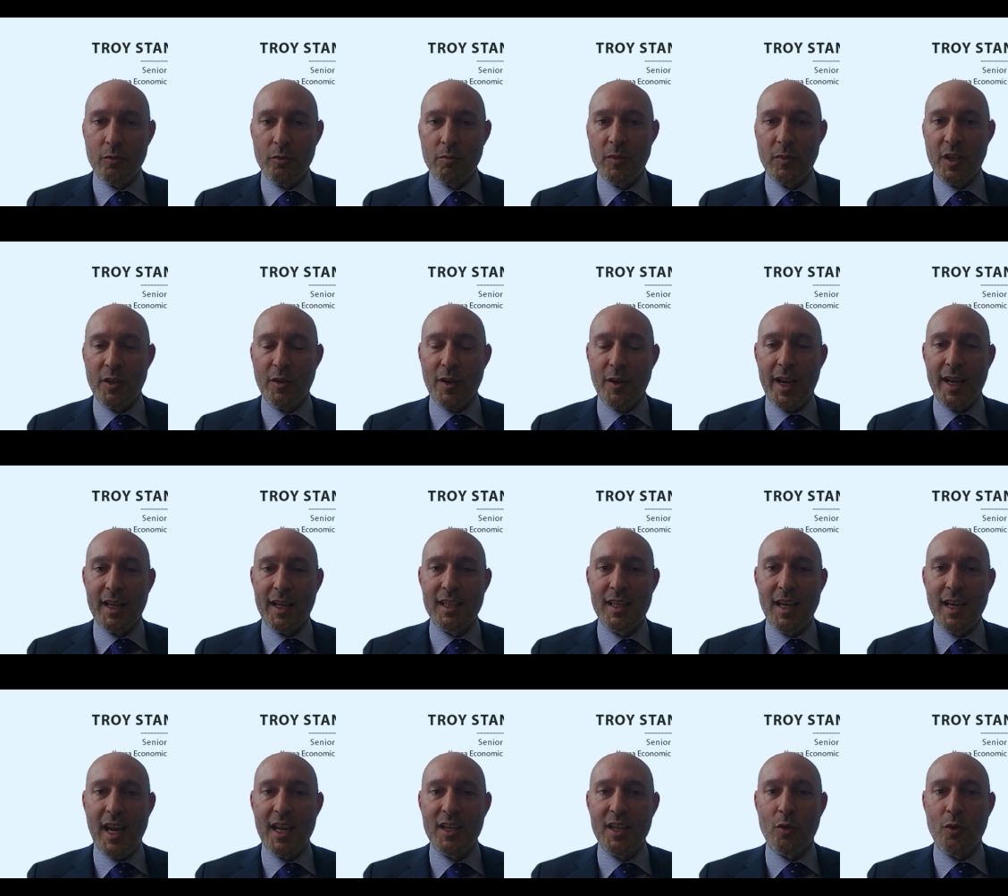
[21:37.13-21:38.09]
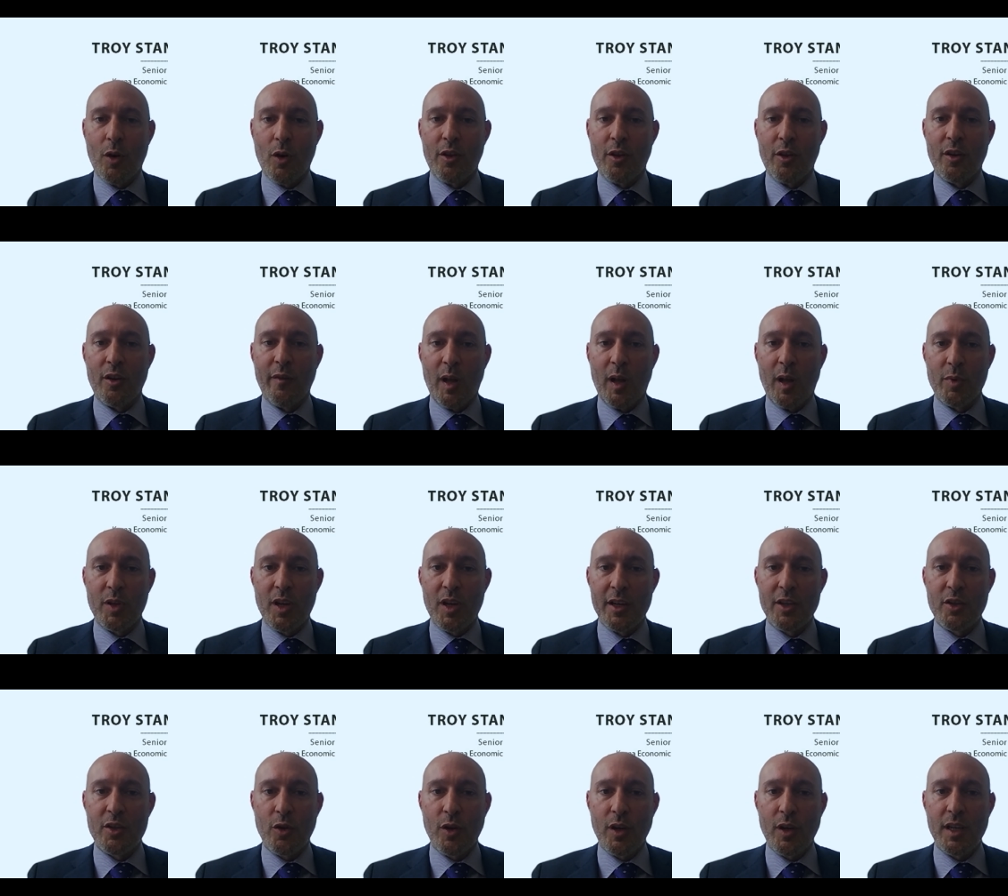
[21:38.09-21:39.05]
the United States or other developed
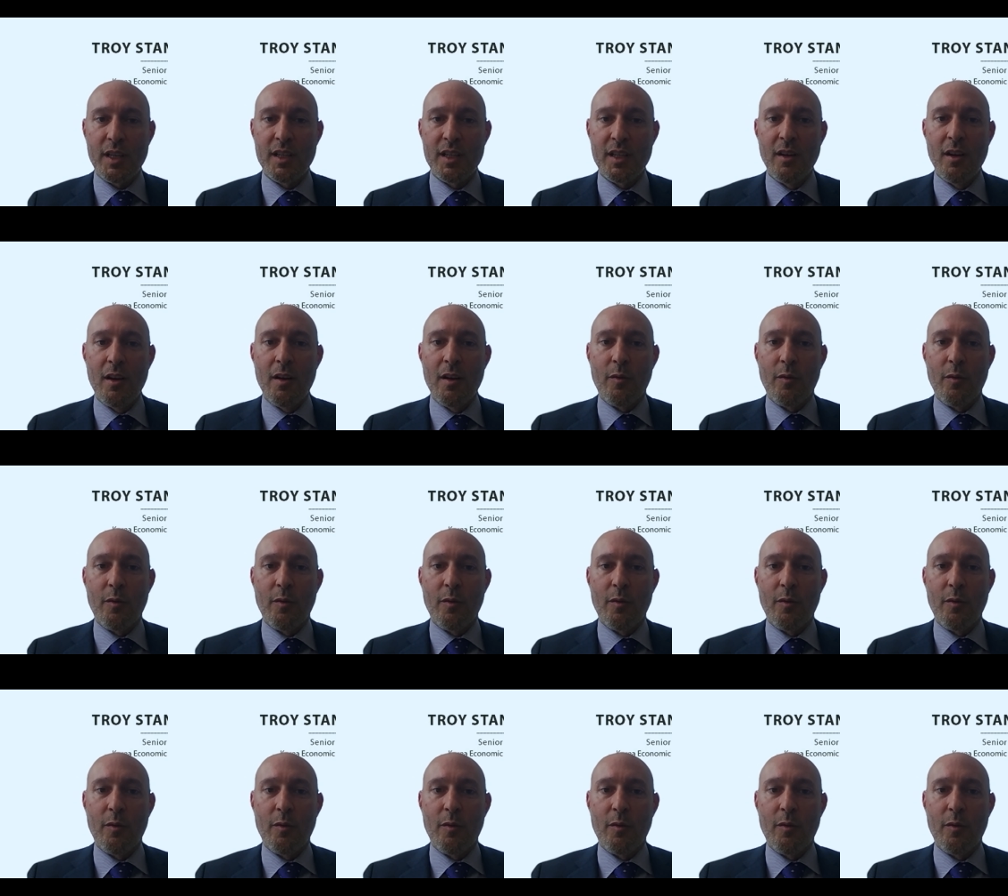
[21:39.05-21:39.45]
countries